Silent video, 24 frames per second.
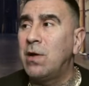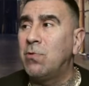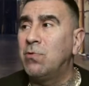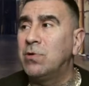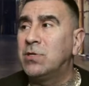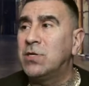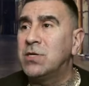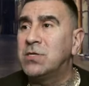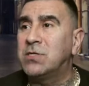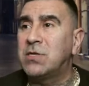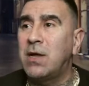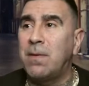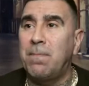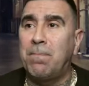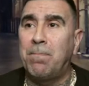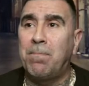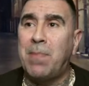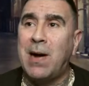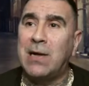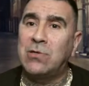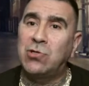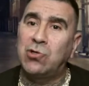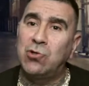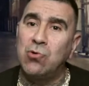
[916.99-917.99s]
They would just say
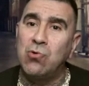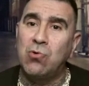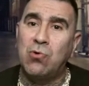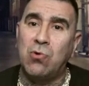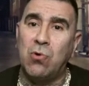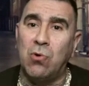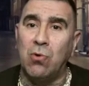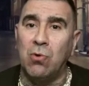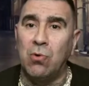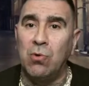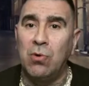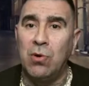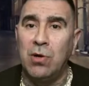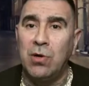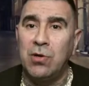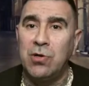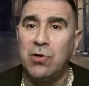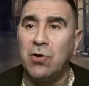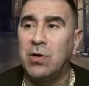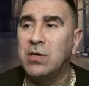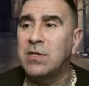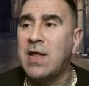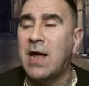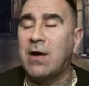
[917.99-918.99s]
Pachuco. You
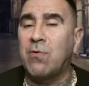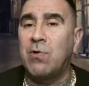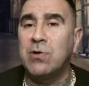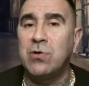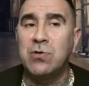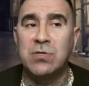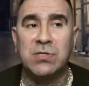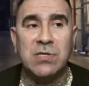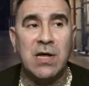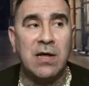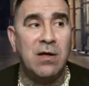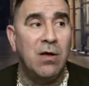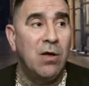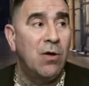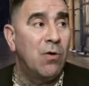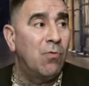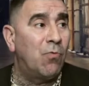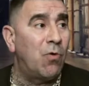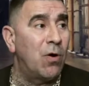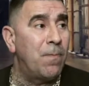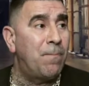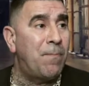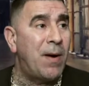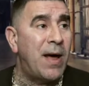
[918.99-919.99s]
know, it's like when you say,
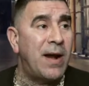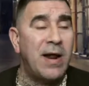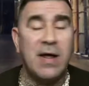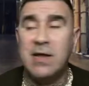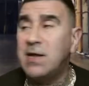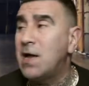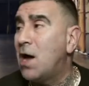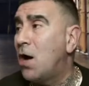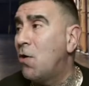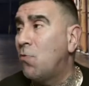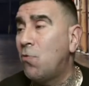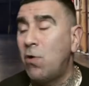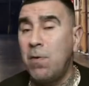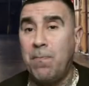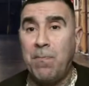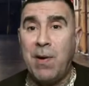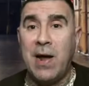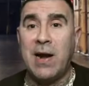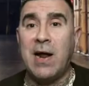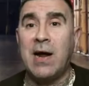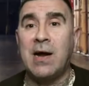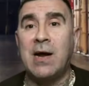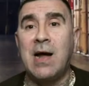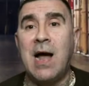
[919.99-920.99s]
voy para allá, voy
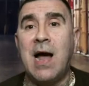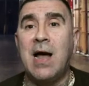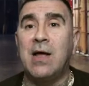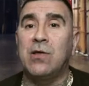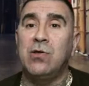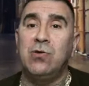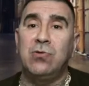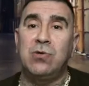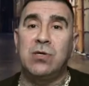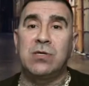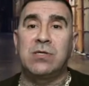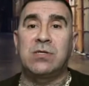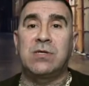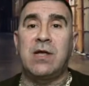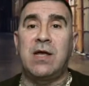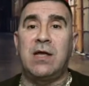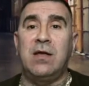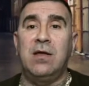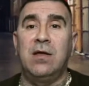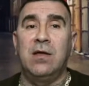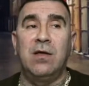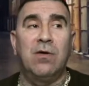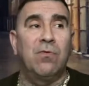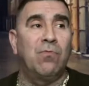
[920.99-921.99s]
para acá. You just
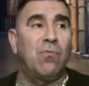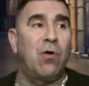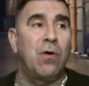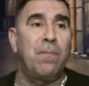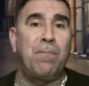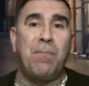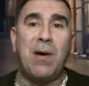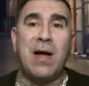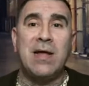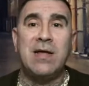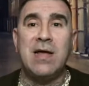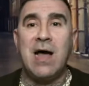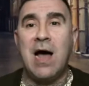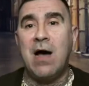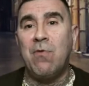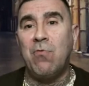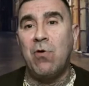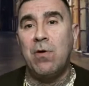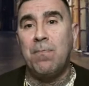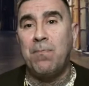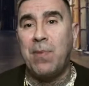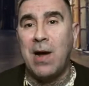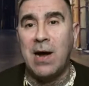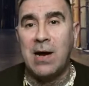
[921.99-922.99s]
say, voy para allá,
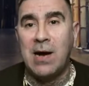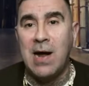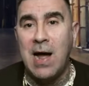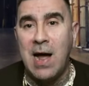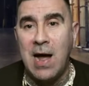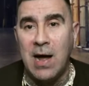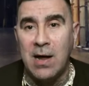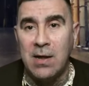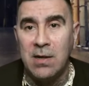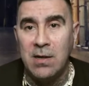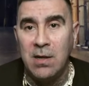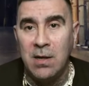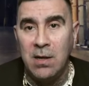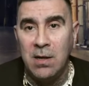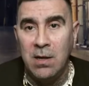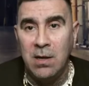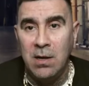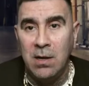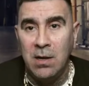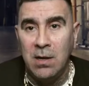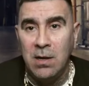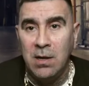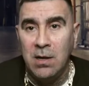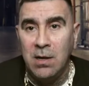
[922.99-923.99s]
voy para acá.
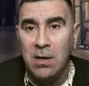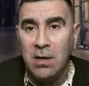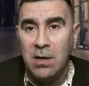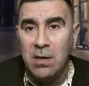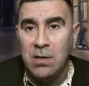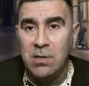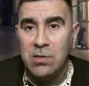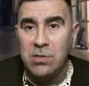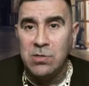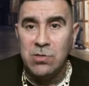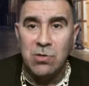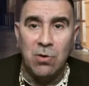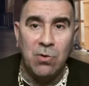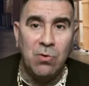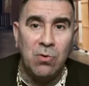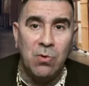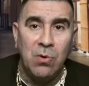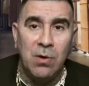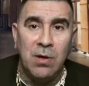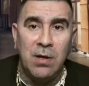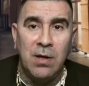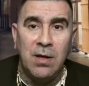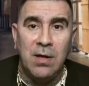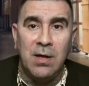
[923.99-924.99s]

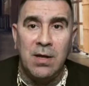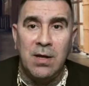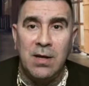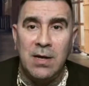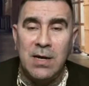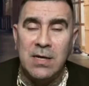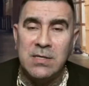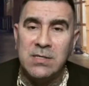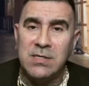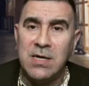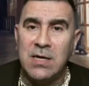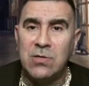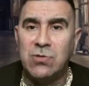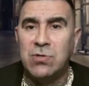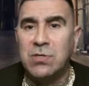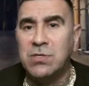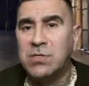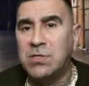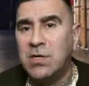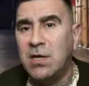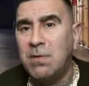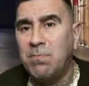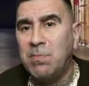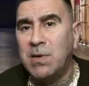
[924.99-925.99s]
So it's
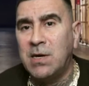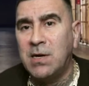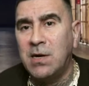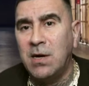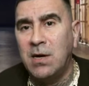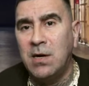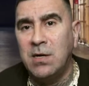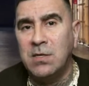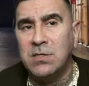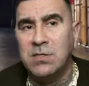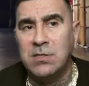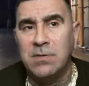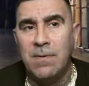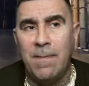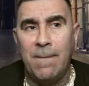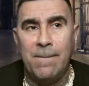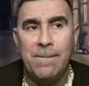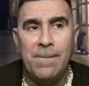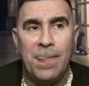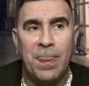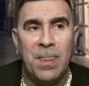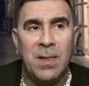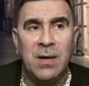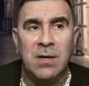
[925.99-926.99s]
interesting because
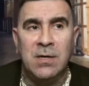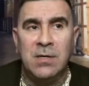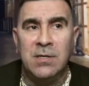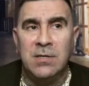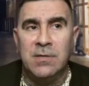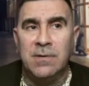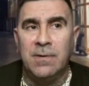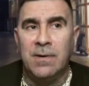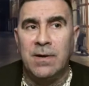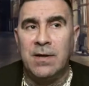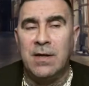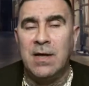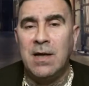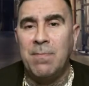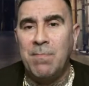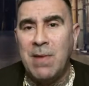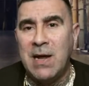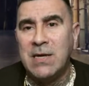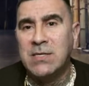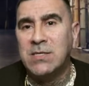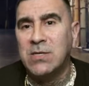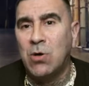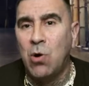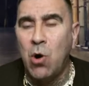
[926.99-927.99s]
it
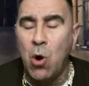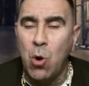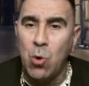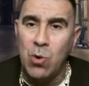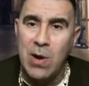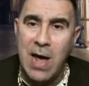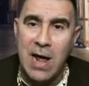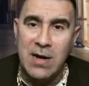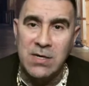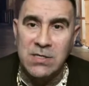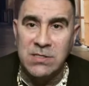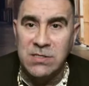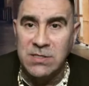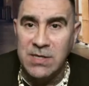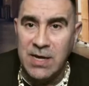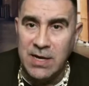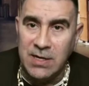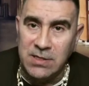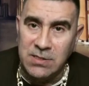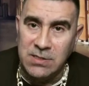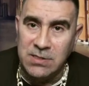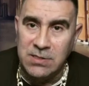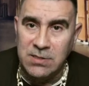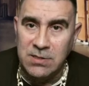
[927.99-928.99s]
makes a whole lot of
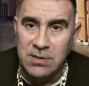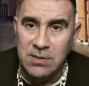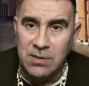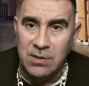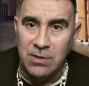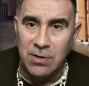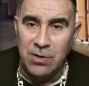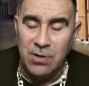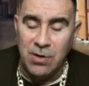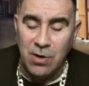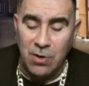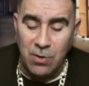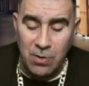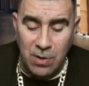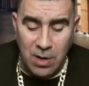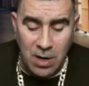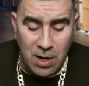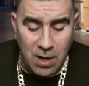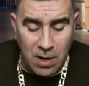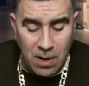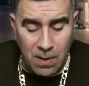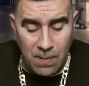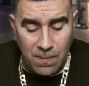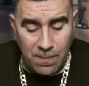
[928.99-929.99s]
sense, you
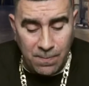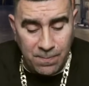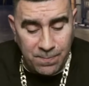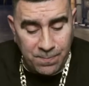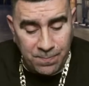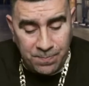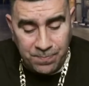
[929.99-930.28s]
know.